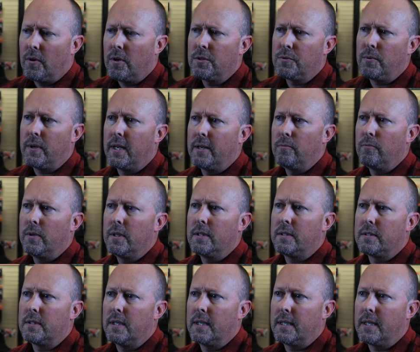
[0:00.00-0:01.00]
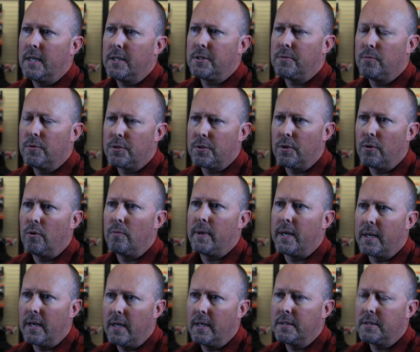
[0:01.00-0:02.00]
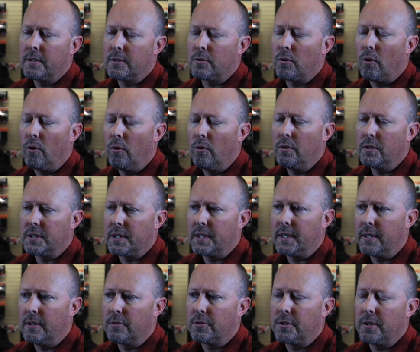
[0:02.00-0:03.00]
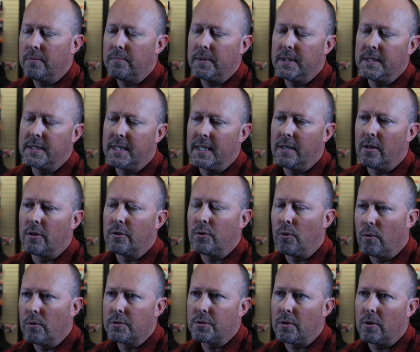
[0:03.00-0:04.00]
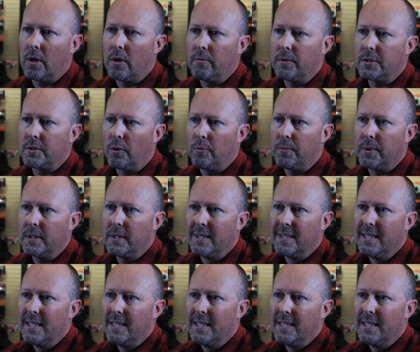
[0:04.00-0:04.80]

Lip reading: far as what I'd want customers to know about us as a whole as a dealership is that our doors are always open.